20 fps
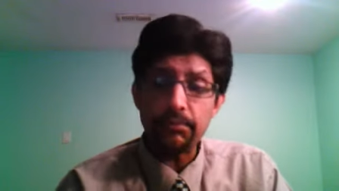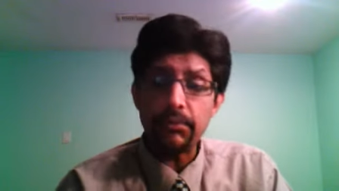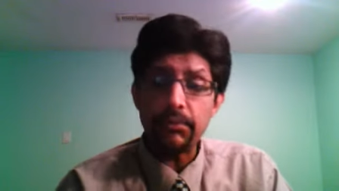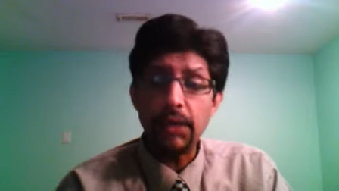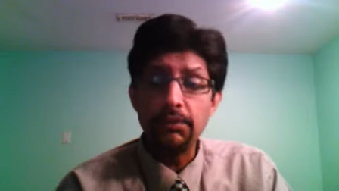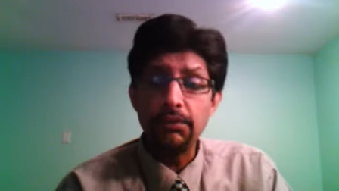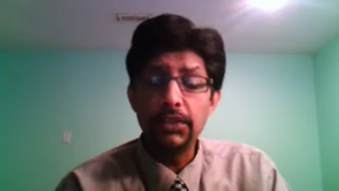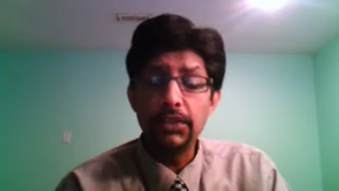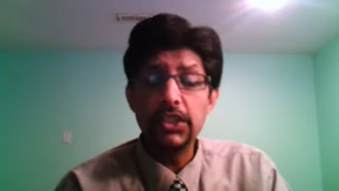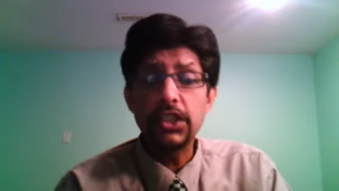
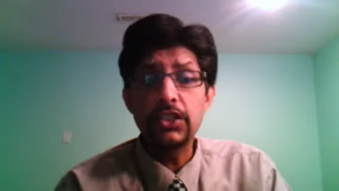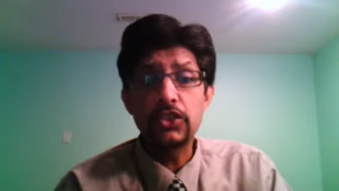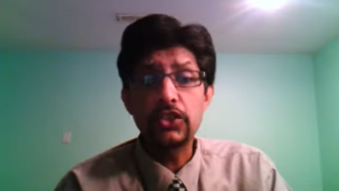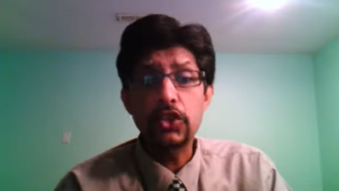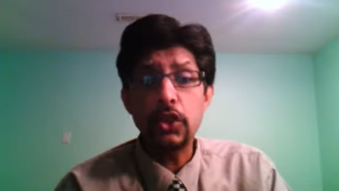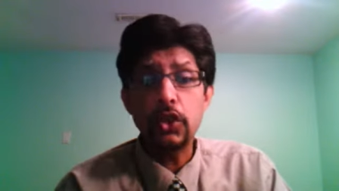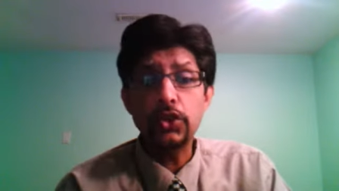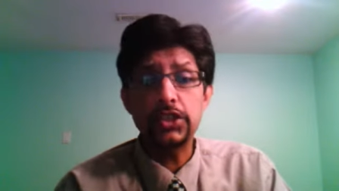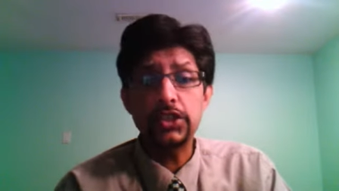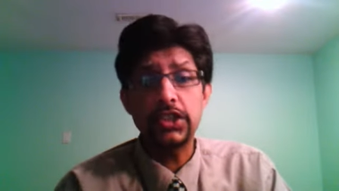with the
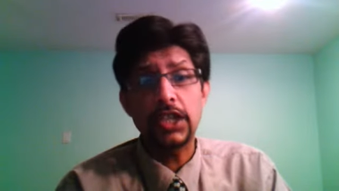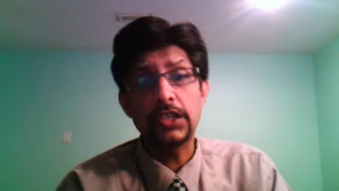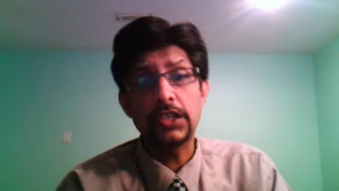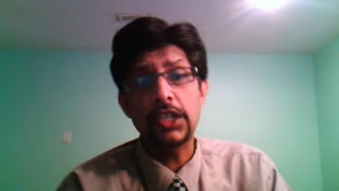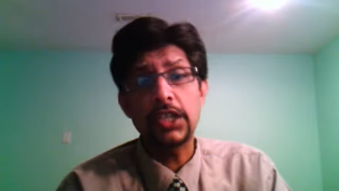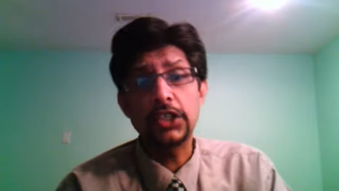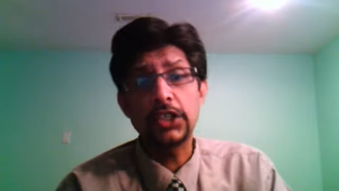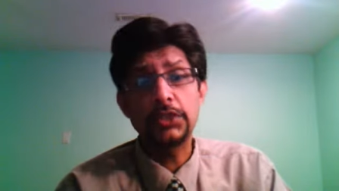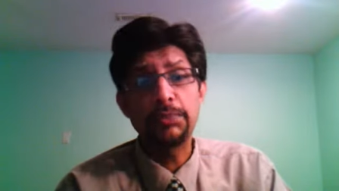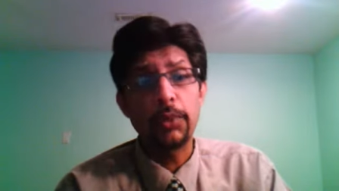resources at
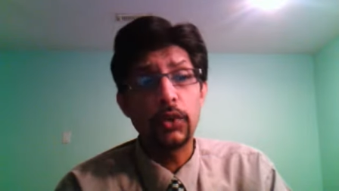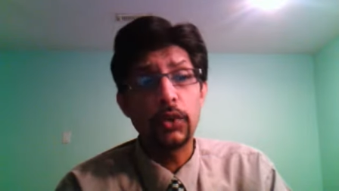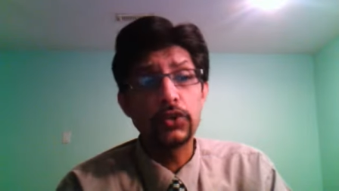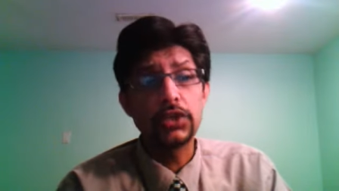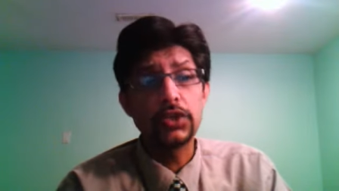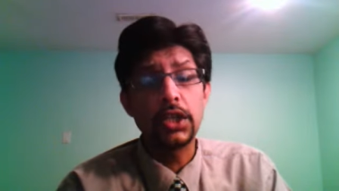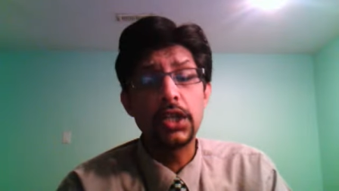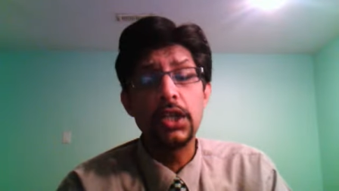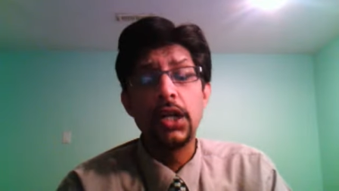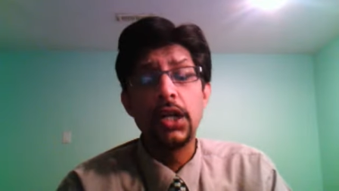their
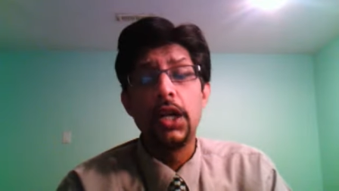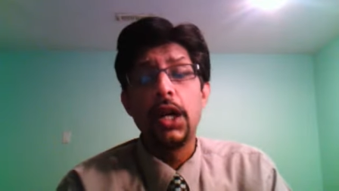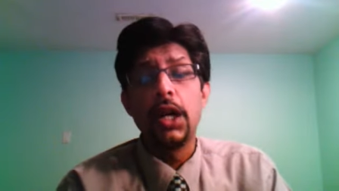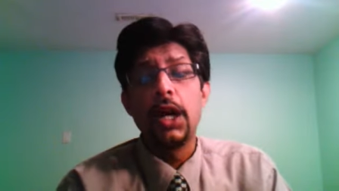disposal